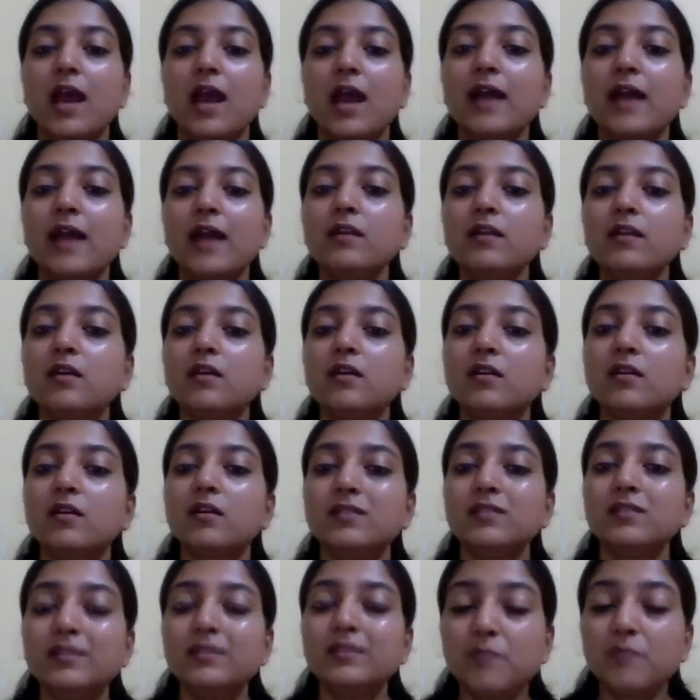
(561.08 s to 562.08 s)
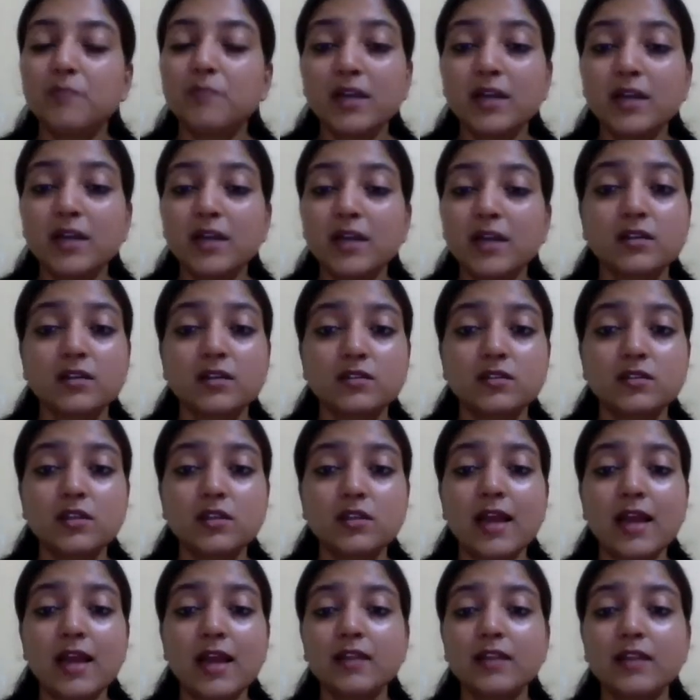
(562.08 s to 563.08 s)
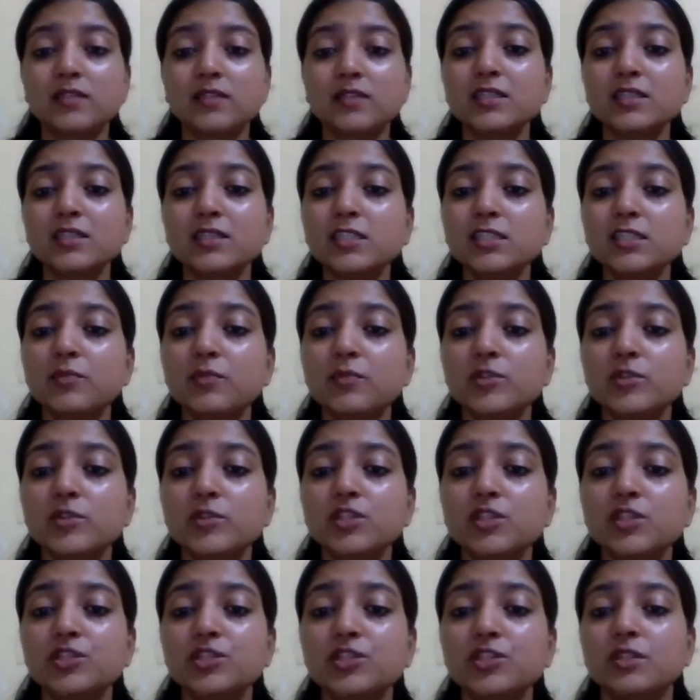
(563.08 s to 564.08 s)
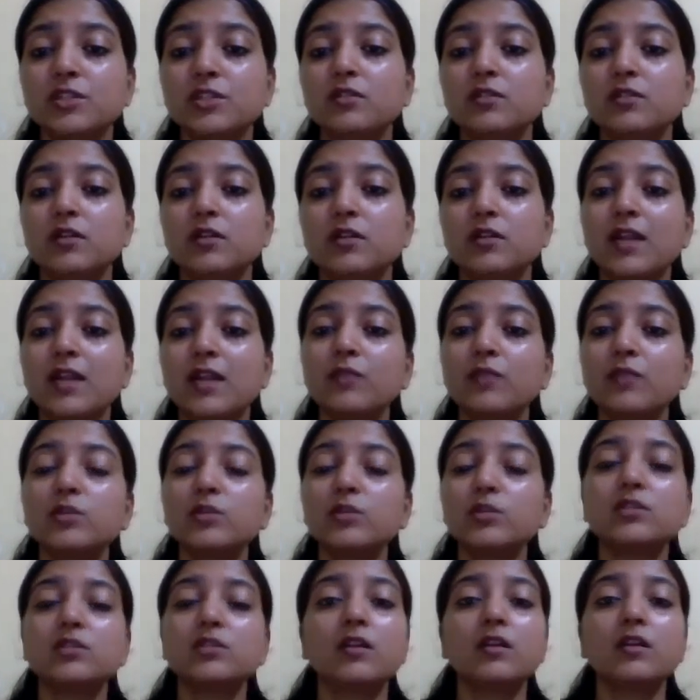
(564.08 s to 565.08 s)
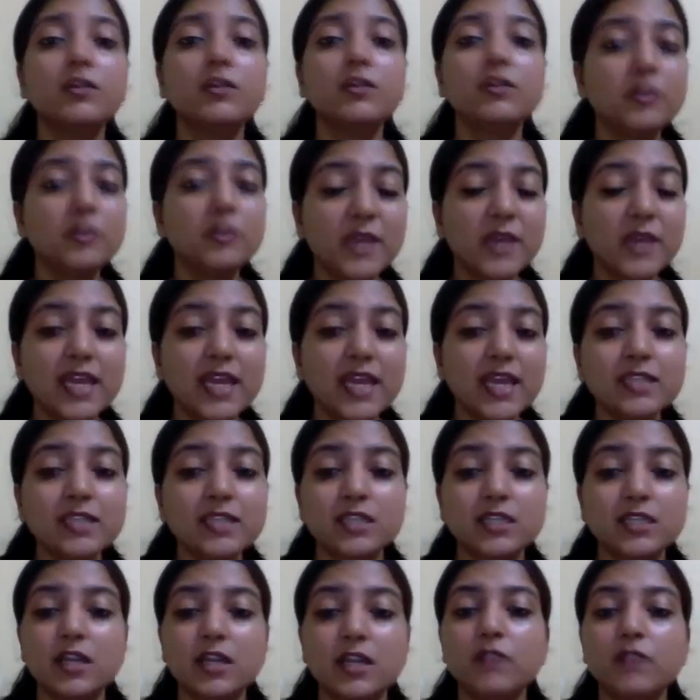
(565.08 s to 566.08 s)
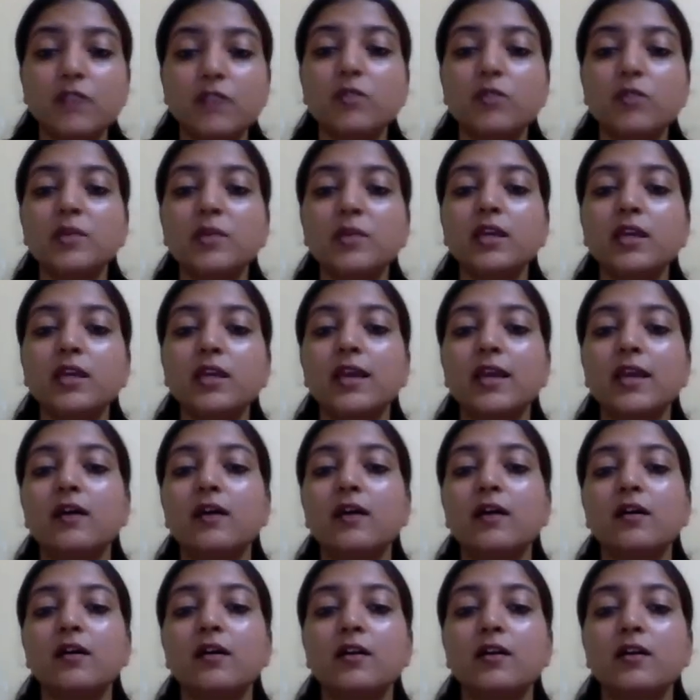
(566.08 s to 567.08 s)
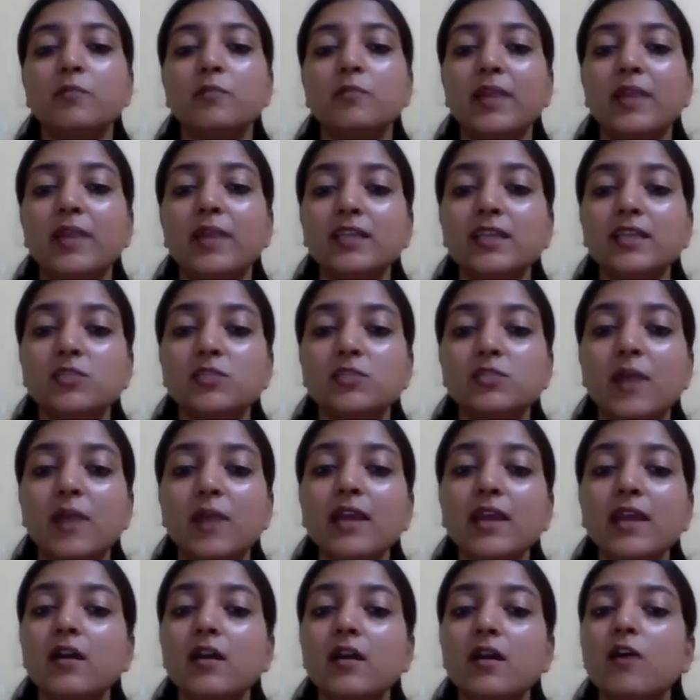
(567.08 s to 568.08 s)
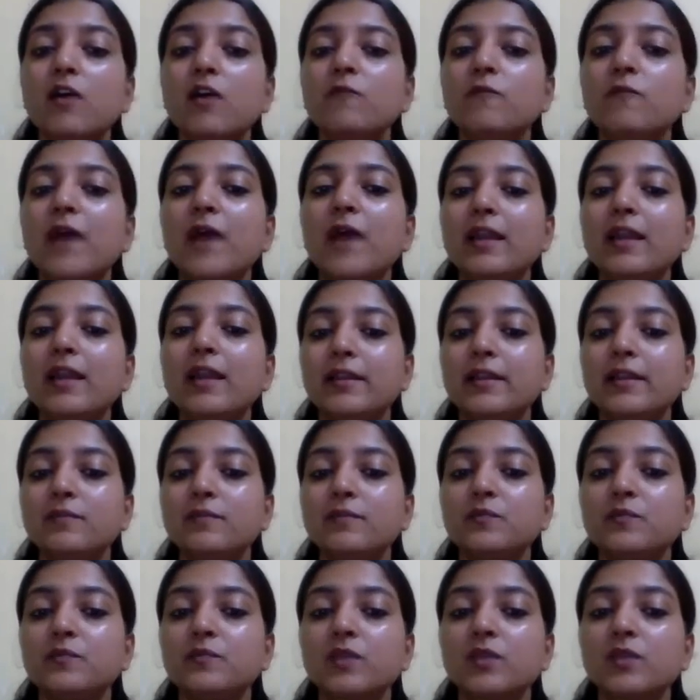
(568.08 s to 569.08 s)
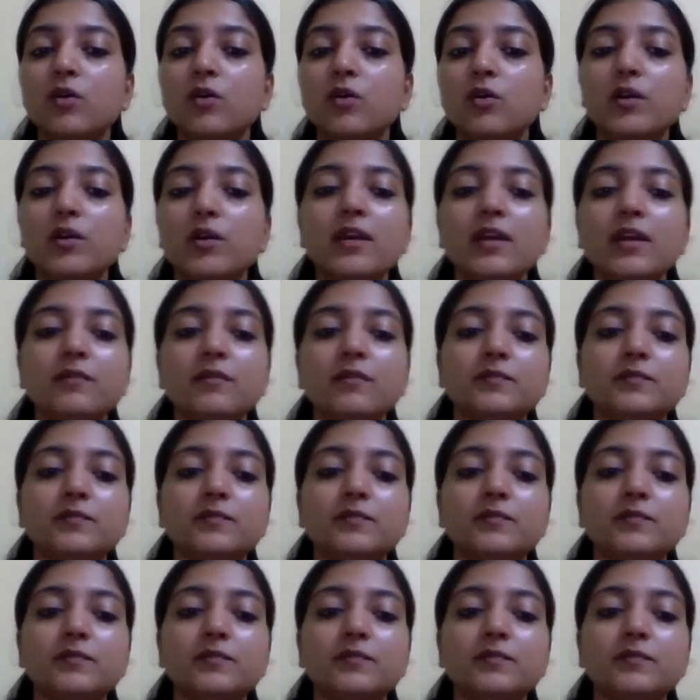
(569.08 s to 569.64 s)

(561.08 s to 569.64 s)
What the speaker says: and but at the sixth position, that was glutamic acid, it will be replaced by valine, okay?